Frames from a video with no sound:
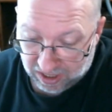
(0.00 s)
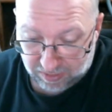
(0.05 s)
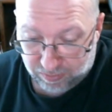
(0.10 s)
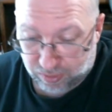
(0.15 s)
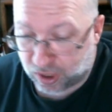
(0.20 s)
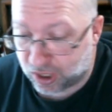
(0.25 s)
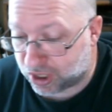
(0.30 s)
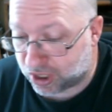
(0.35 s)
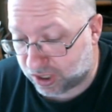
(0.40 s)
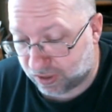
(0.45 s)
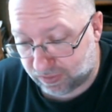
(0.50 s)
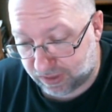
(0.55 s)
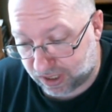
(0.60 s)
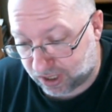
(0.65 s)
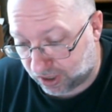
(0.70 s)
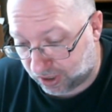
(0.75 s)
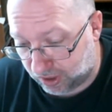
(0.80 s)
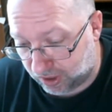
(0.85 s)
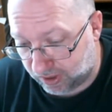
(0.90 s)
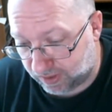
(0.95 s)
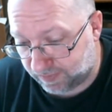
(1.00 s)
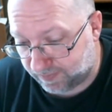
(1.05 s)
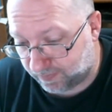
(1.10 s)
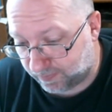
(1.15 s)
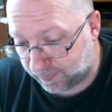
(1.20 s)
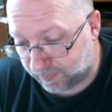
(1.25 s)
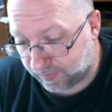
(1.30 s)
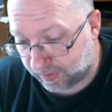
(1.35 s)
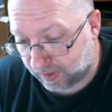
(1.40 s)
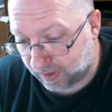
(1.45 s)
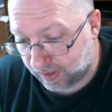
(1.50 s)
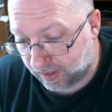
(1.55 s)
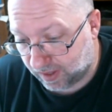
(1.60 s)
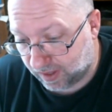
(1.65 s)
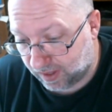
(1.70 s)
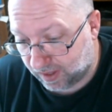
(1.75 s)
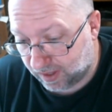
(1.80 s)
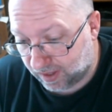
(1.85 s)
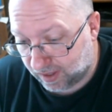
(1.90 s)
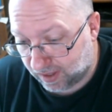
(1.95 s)
push the return.
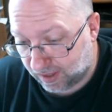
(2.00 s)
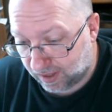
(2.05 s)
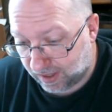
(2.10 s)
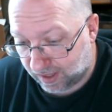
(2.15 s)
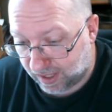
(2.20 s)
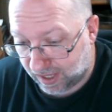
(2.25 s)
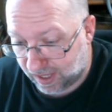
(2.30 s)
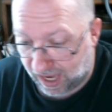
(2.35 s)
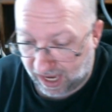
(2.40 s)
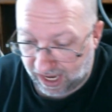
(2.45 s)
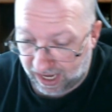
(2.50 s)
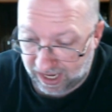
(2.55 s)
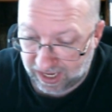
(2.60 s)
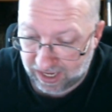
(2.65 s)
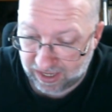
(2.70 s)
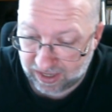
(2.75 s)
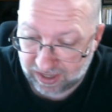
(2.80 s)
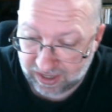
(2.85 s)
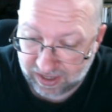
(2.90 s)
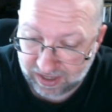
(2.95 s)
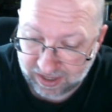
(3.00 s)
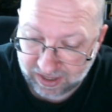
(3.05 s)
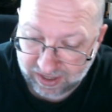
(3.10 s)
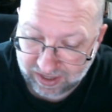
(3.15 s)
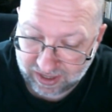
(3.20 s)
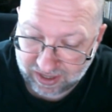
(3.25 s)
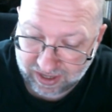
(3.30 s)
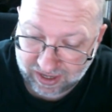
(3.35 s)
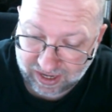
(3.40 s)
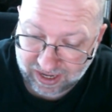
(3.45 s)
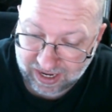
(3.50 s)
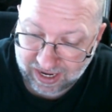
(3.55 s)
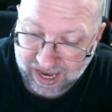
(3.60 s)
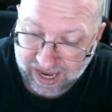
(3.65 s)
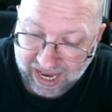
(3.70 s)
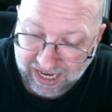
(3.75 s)
And I